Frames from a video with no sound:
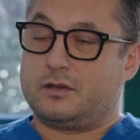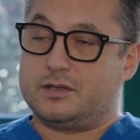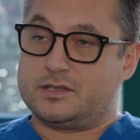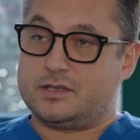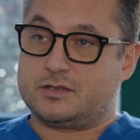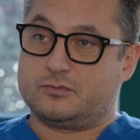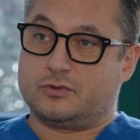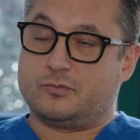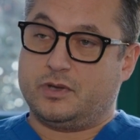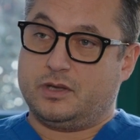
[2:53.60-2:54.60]
incision
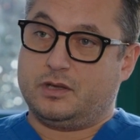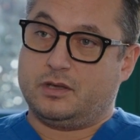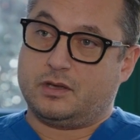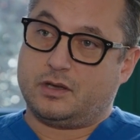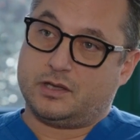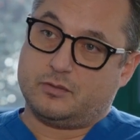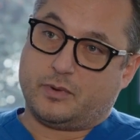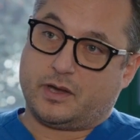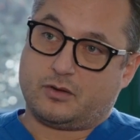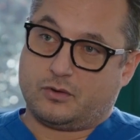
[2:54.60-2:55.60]
would be at the
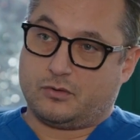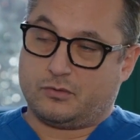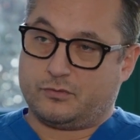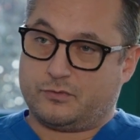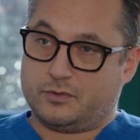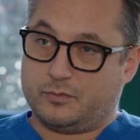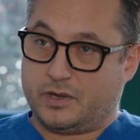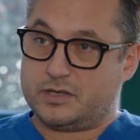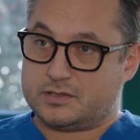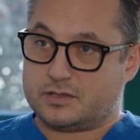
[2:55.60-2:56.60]
back of the
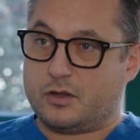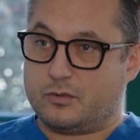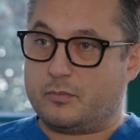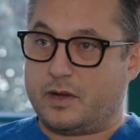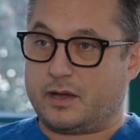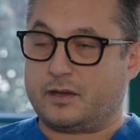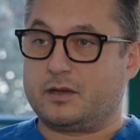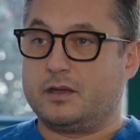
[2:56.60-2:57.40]
patient's lower back.